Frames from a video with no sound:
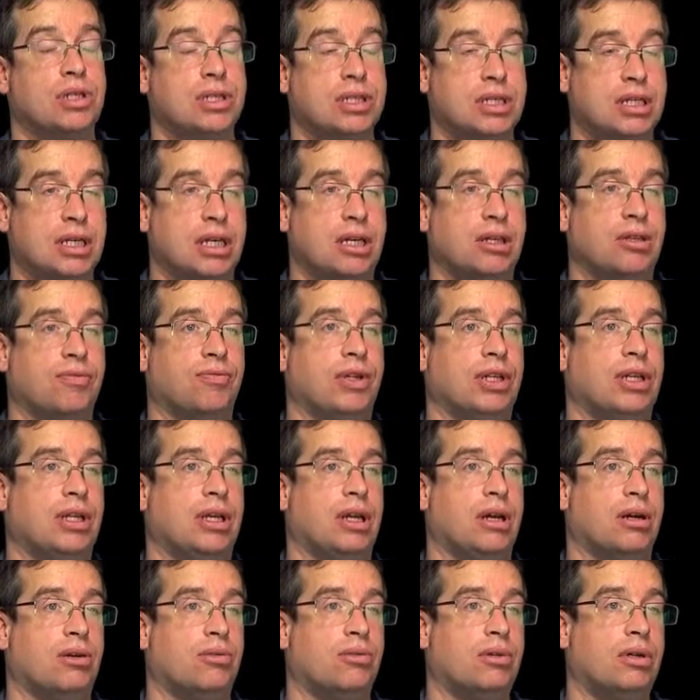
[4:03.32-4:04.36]
to see the
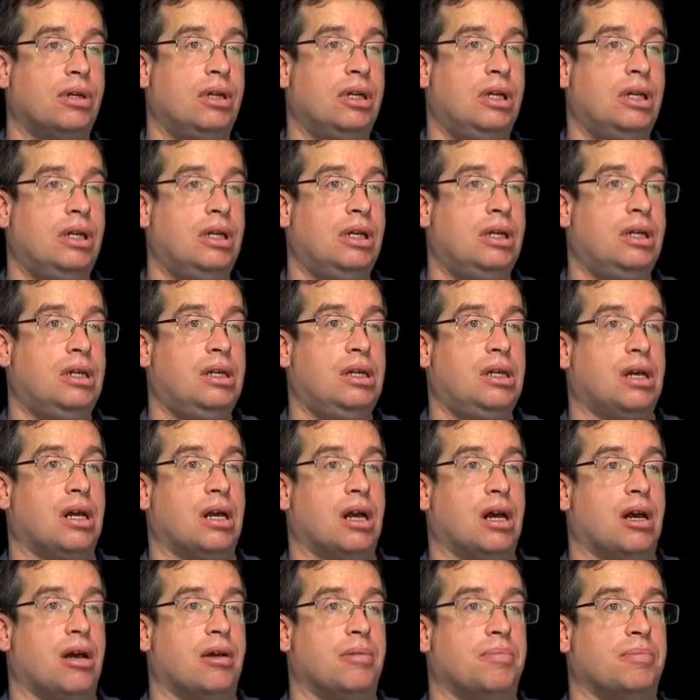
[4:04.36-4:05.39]
video,
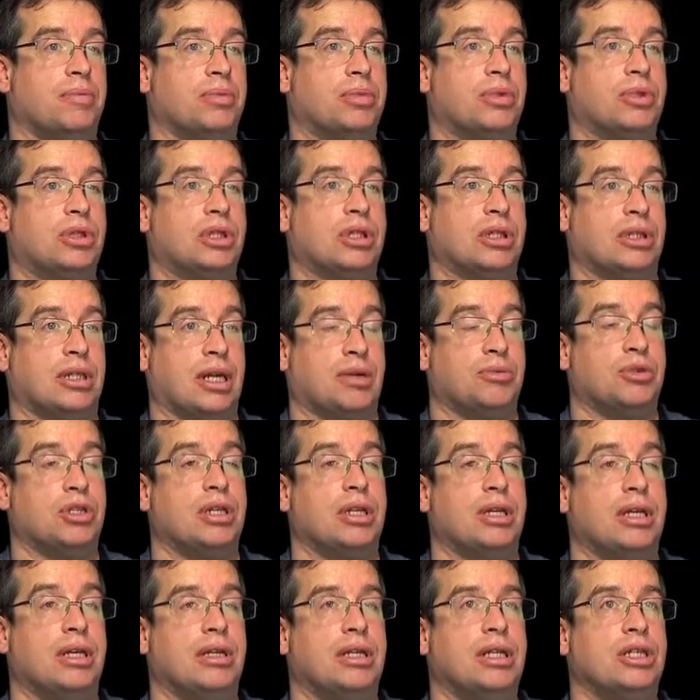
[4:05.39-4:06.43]
because that was
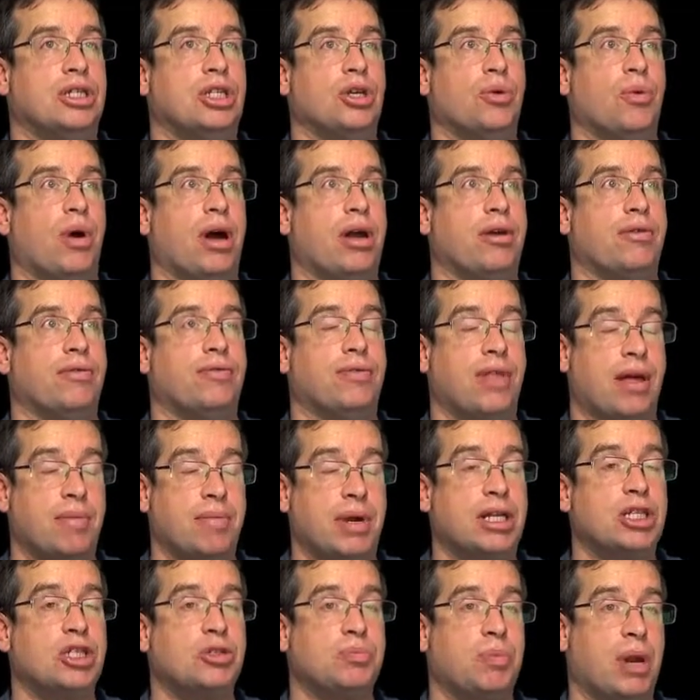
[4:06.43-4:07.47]
an easy way of them
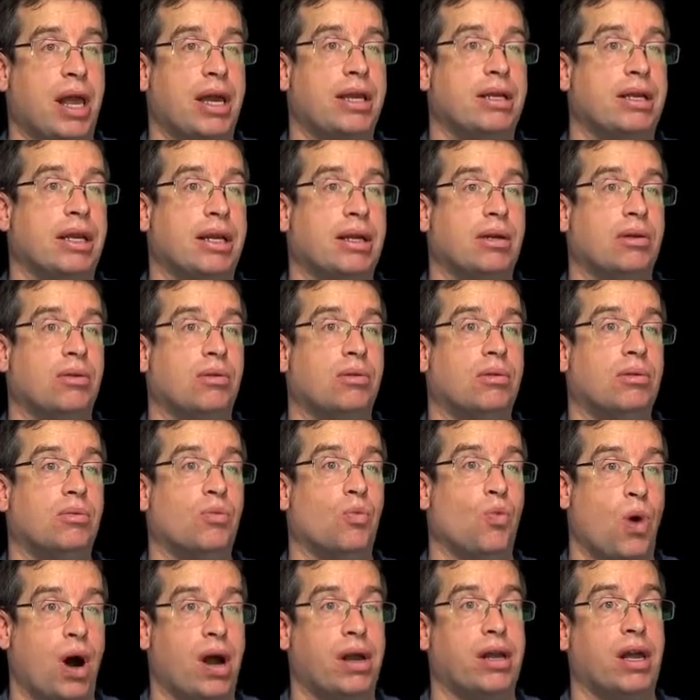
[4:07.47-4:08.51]
explaining
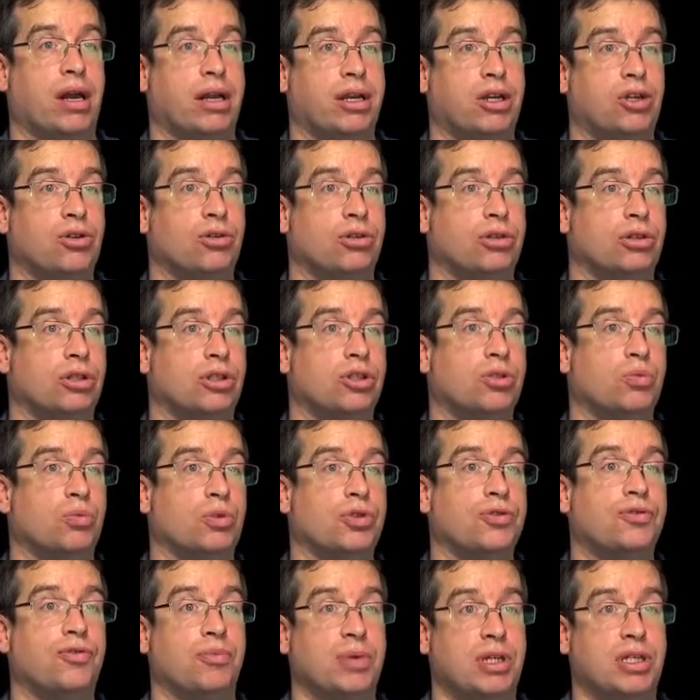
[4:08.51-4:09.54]
why I couldn't,
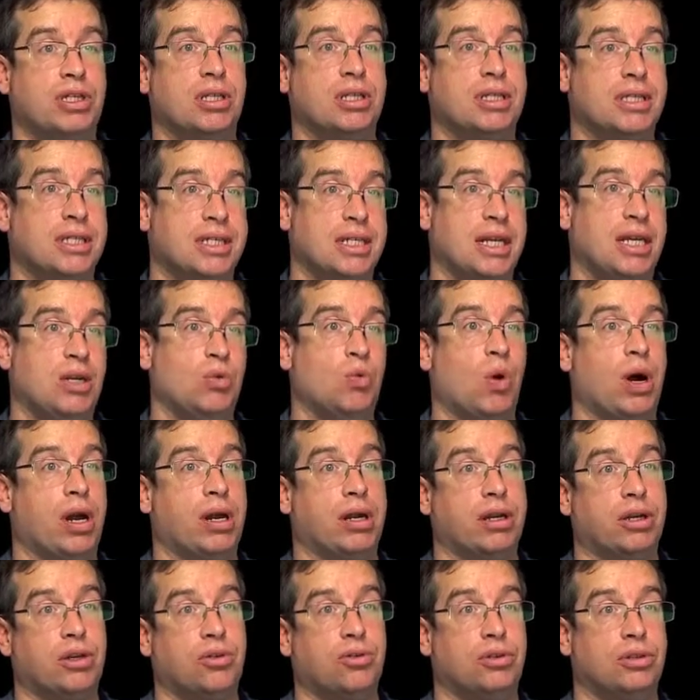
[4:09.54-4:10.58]
was for me to see why
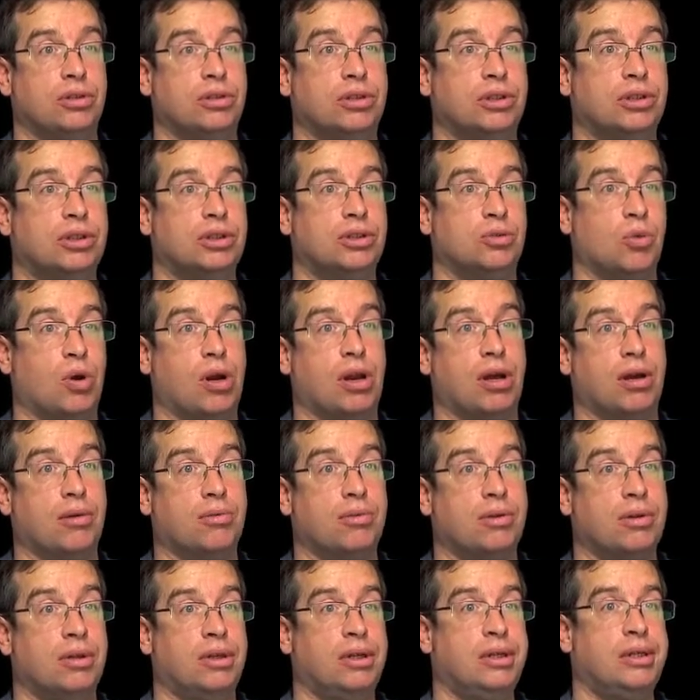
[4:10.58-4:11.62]
I couldn't swallow.
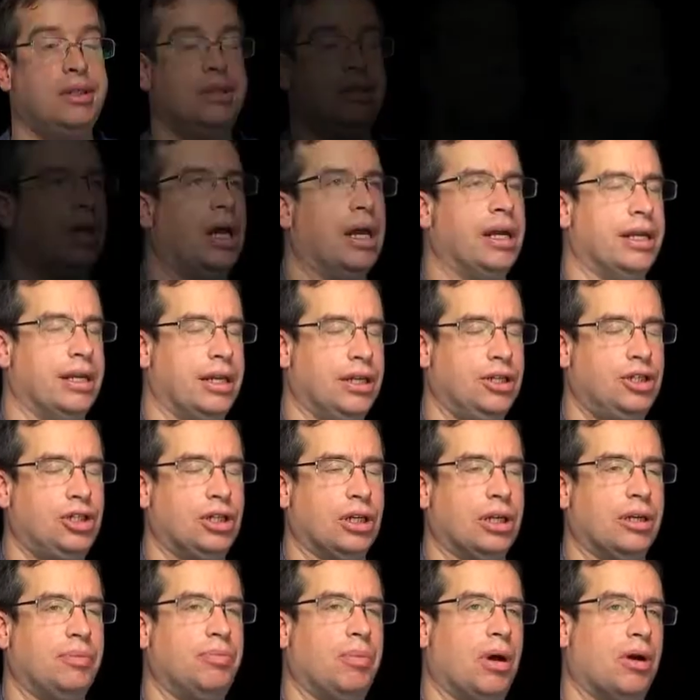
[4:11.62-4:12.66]

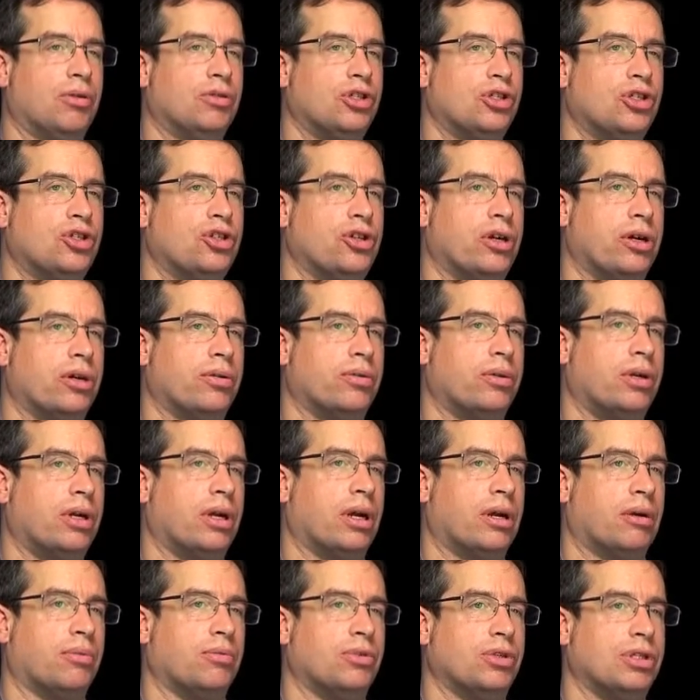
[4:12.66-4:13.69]
Initially, post-stroke,
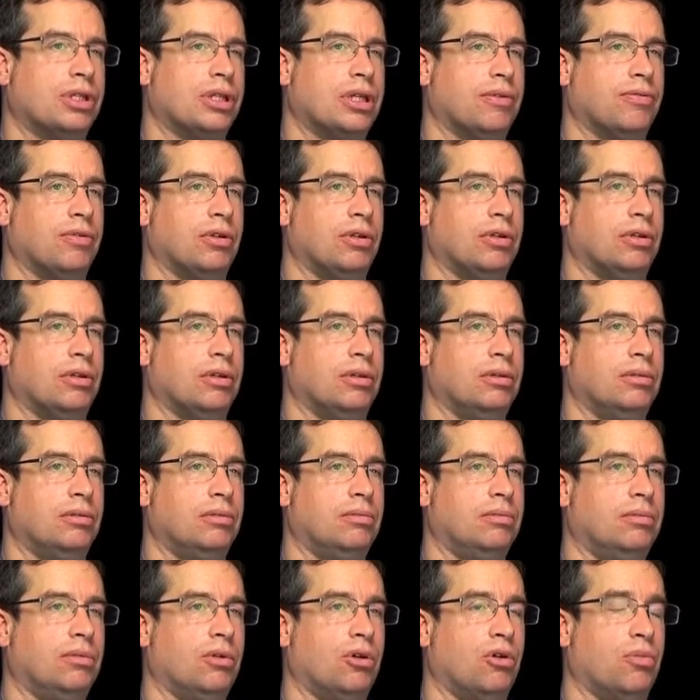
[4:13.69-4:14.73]
I was given
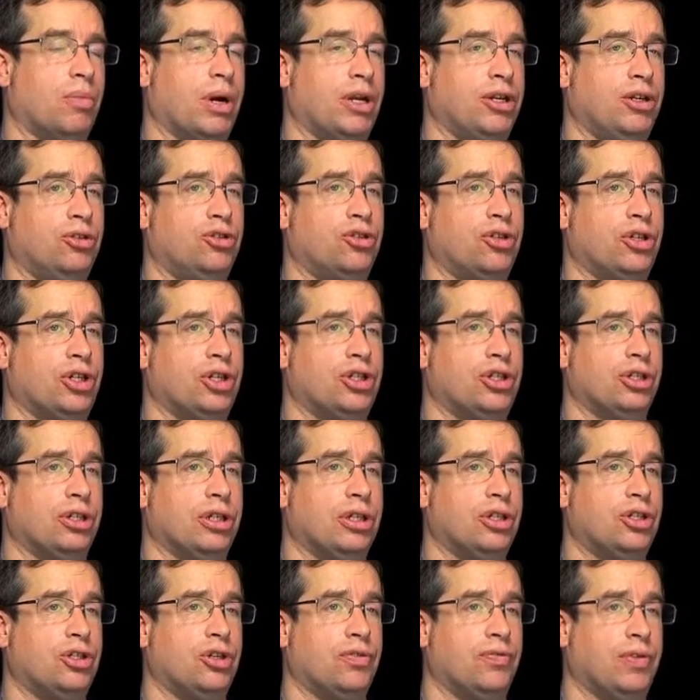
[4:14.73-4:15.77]
all my
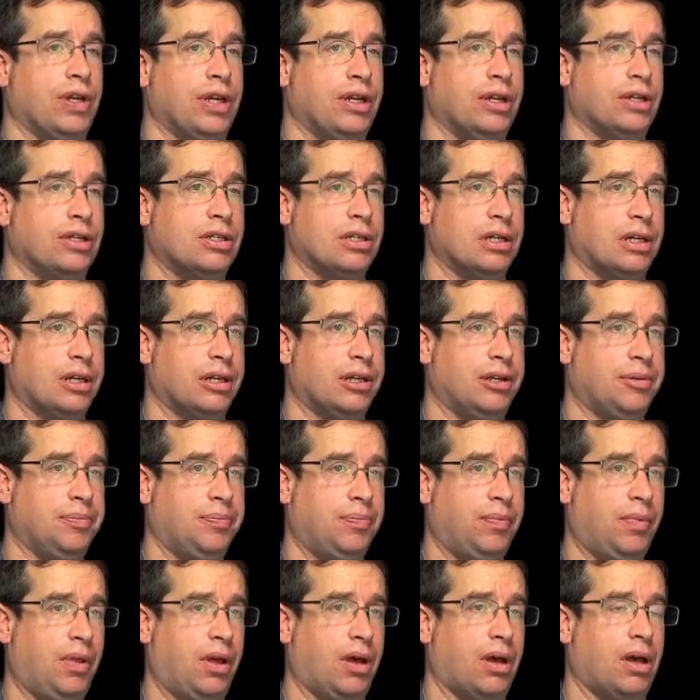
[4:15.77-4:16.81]
nutrition intravenously.
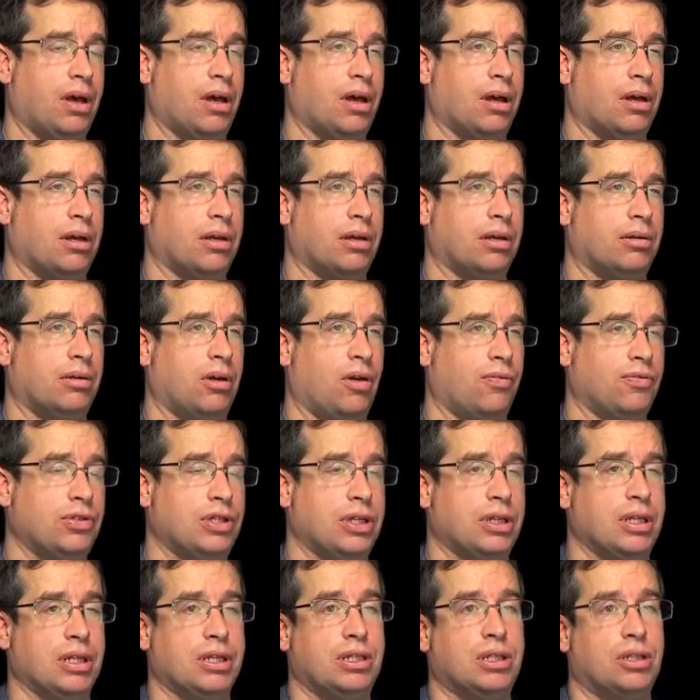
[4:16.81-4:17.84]

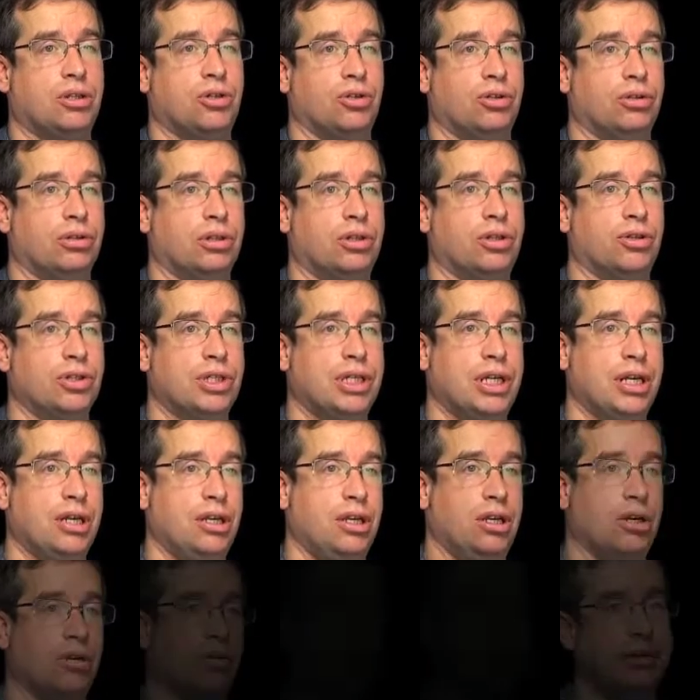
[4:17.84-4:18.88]
Obviously, this couldn't
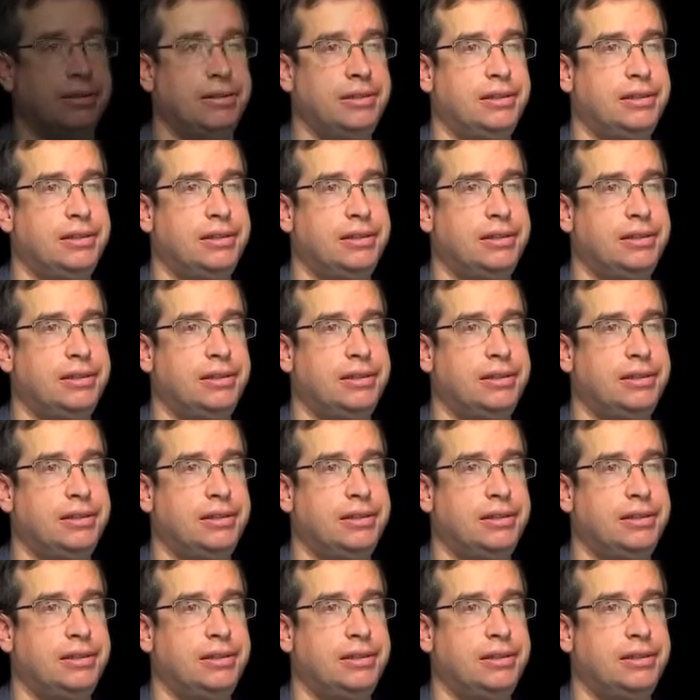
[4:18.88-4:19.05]
continue.